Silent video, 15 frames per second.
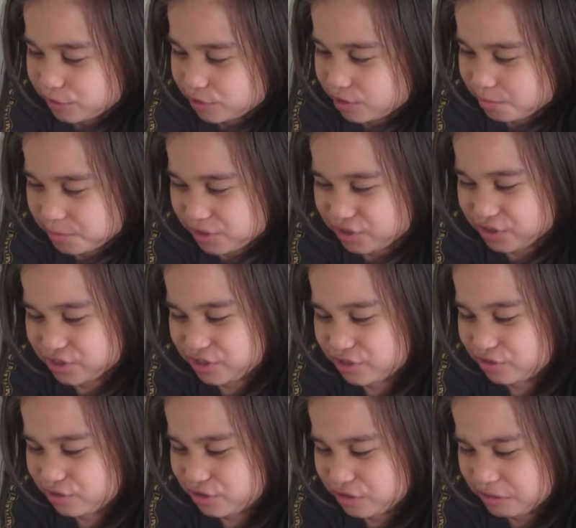That'd be
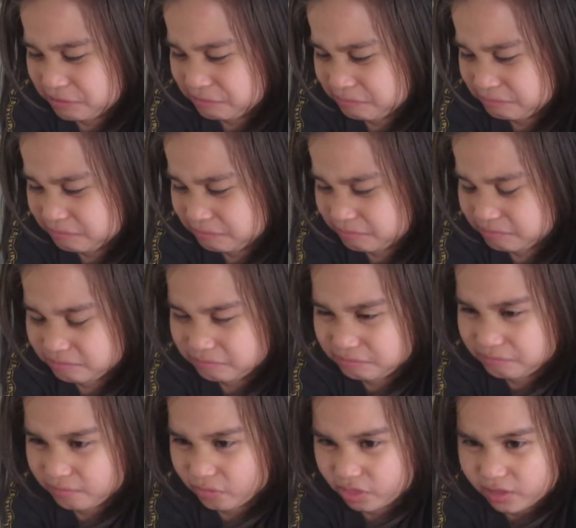disgusting.
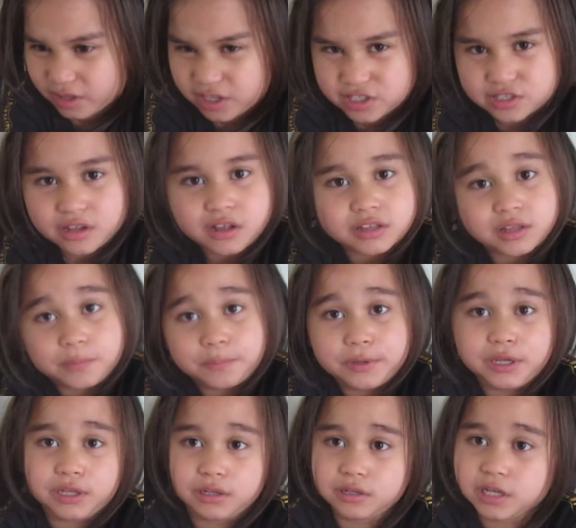It's like the
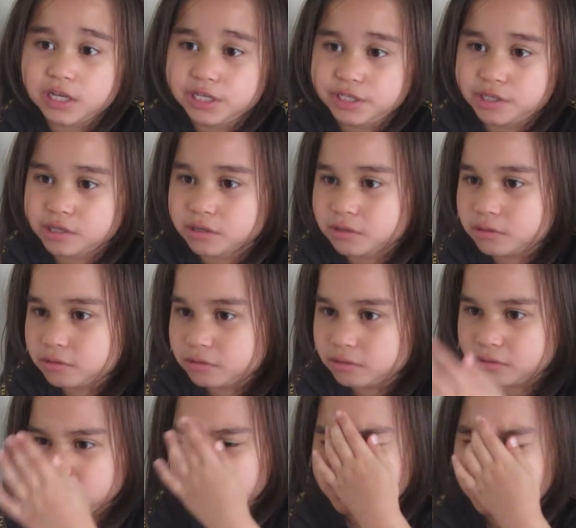Pink Lake,
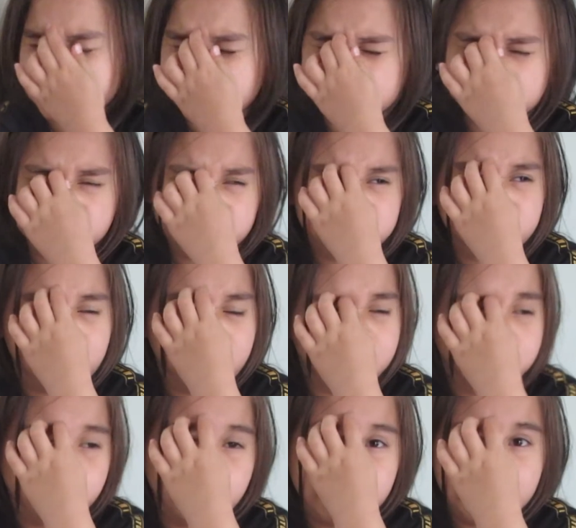and
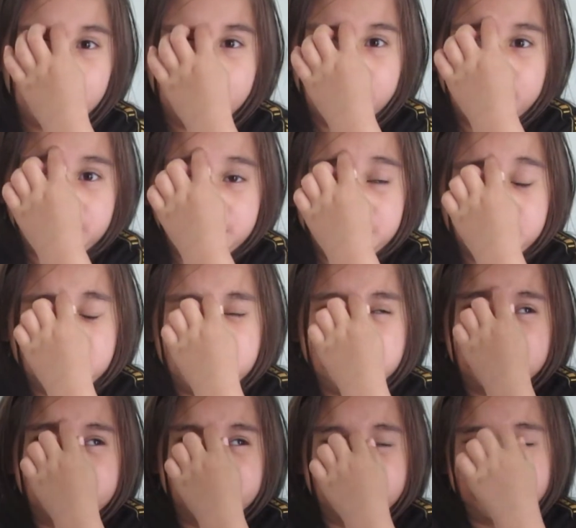somewhere
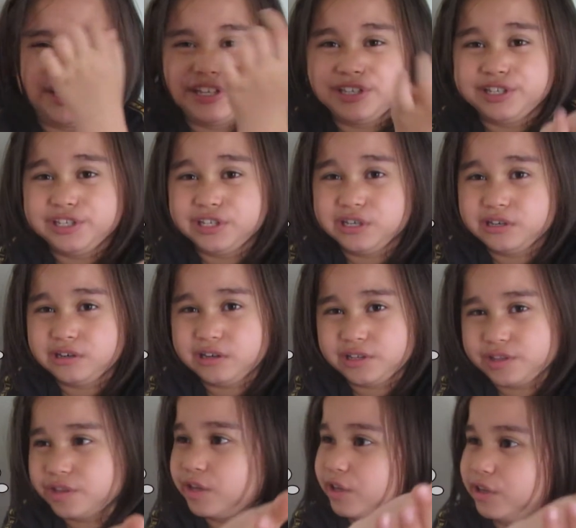in India, I
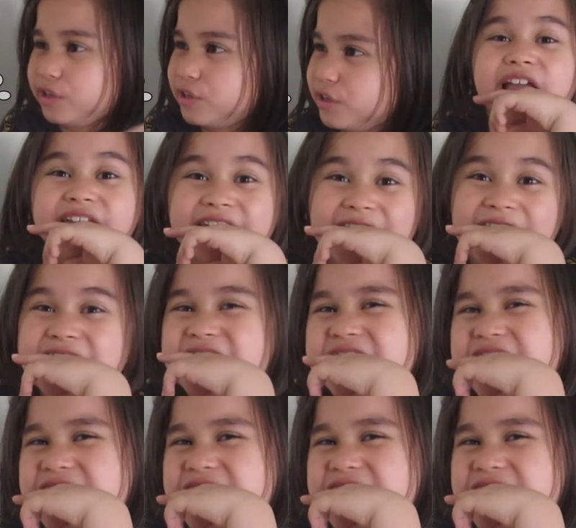think. Yeah,